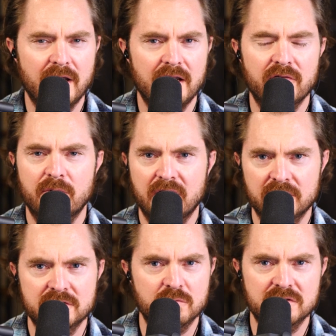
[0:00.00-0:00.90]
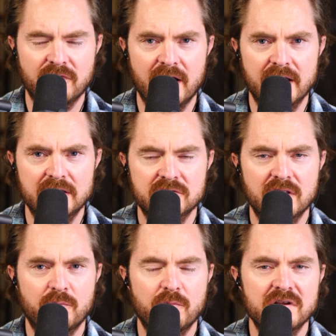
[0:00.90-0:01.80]
Everybody else was fine. So
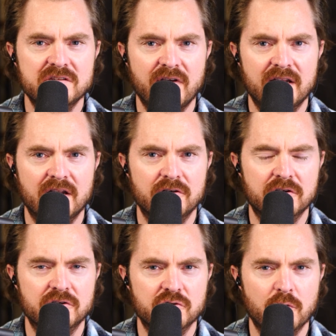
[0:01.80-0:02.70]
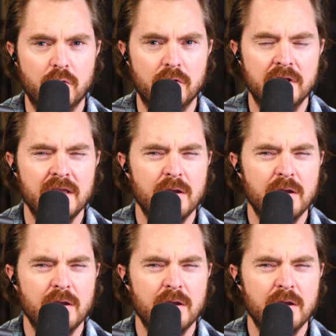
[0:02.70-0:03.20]
they must have had it under control.